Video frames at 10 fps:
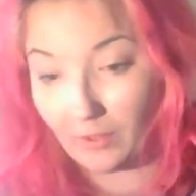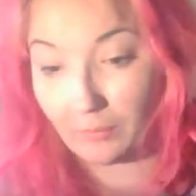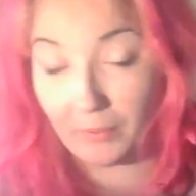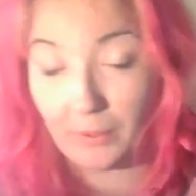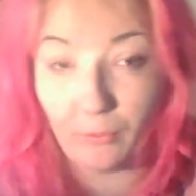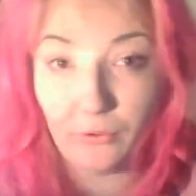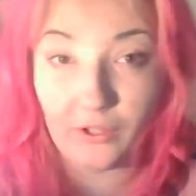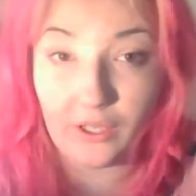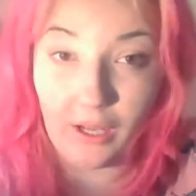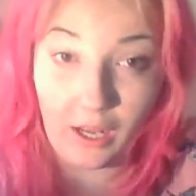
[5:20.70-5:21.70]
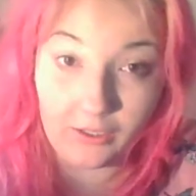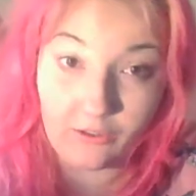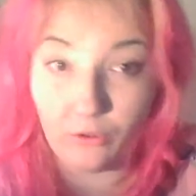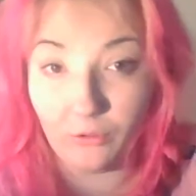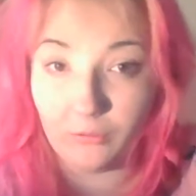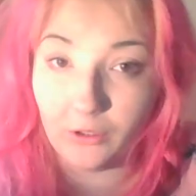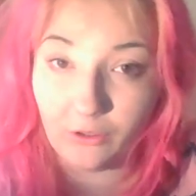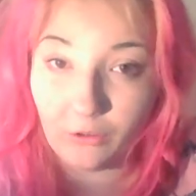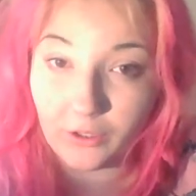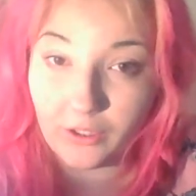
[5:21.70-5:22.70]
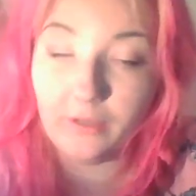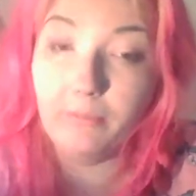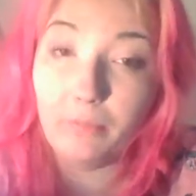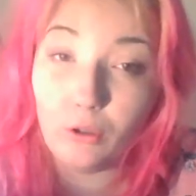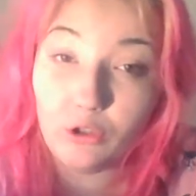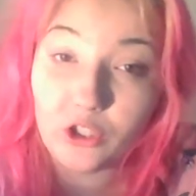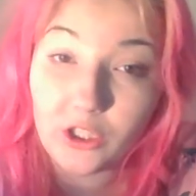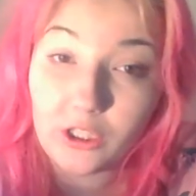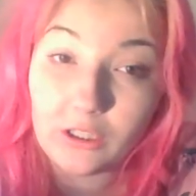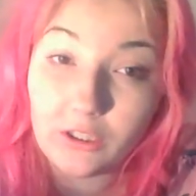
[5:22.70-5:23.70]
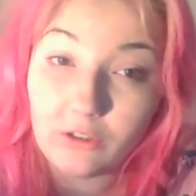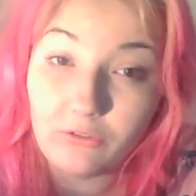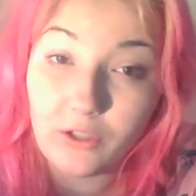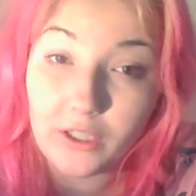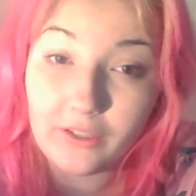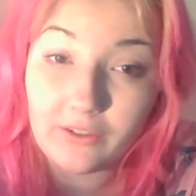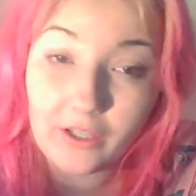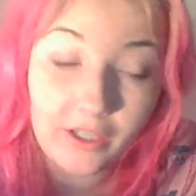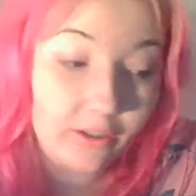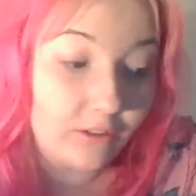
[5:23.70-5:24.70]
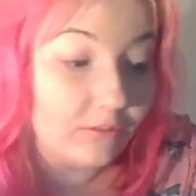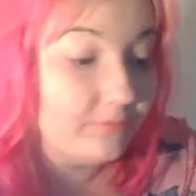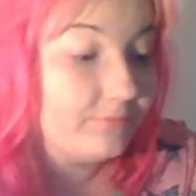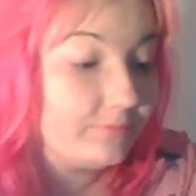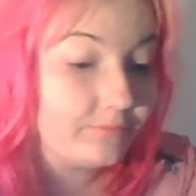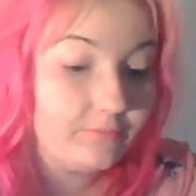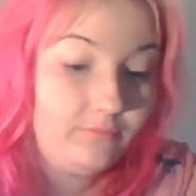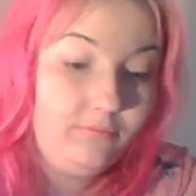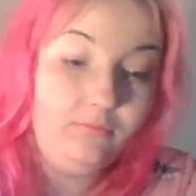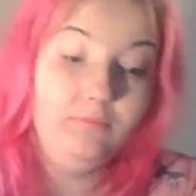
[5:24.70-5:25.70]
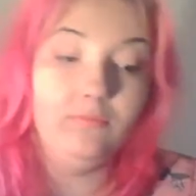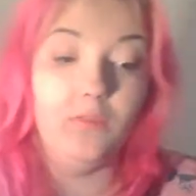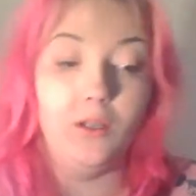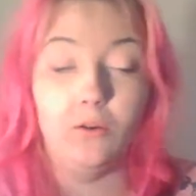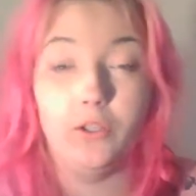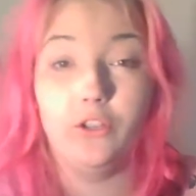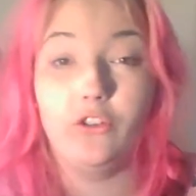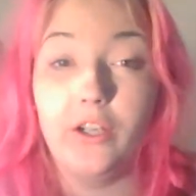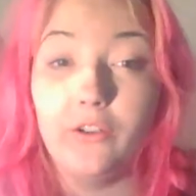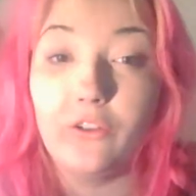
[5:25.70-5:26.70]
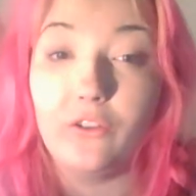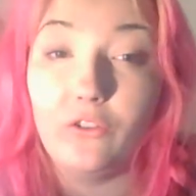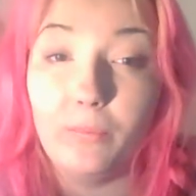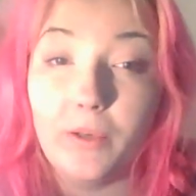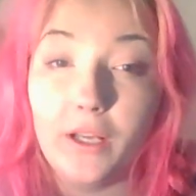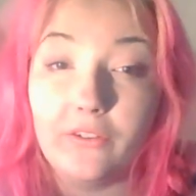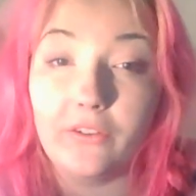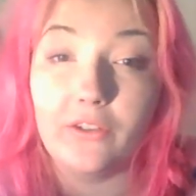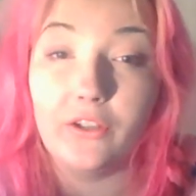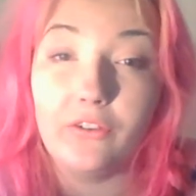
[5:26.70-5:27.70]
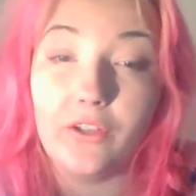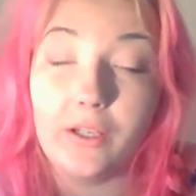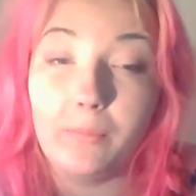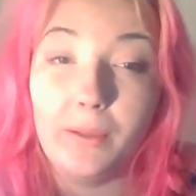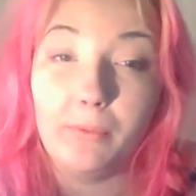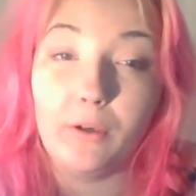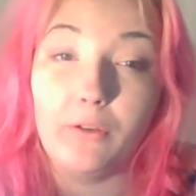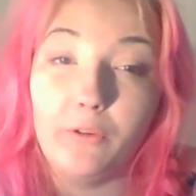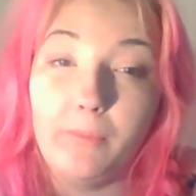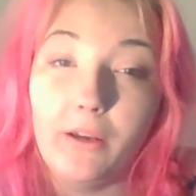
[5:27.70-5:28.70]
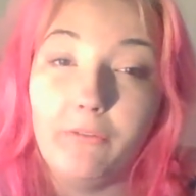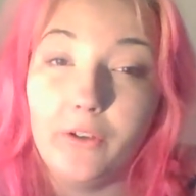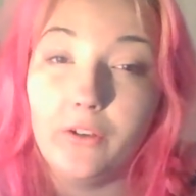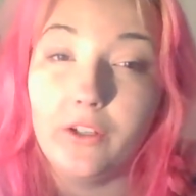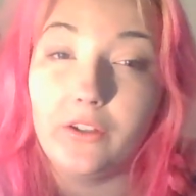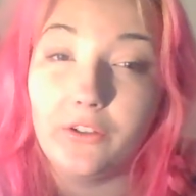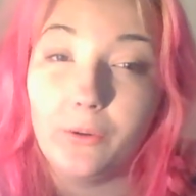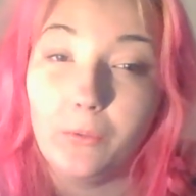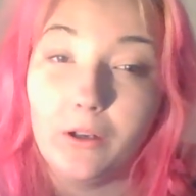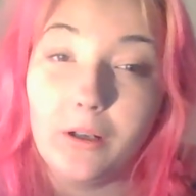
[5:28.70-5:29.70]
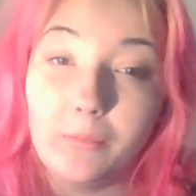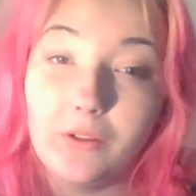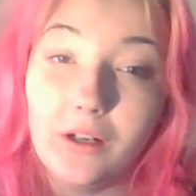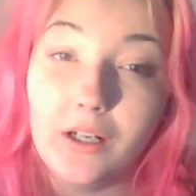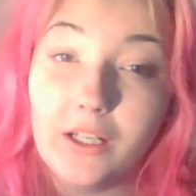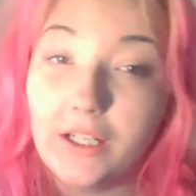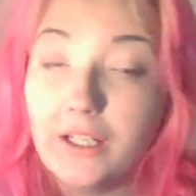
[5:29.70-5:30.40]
People have said God told them to do it. Bullshit. You're fucking psycho. Or you're trying to use a stupid ass excuse thinking people are gonna feel bad for you. It doesn't work. I'm sorry.